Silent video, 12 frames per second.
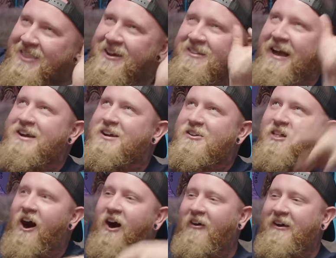They're like
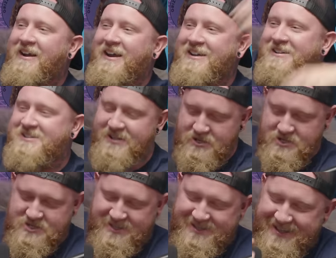clowns. And you're
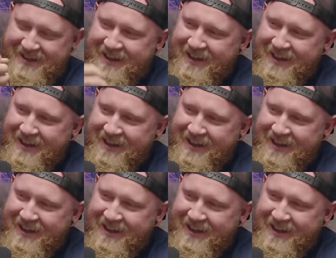just,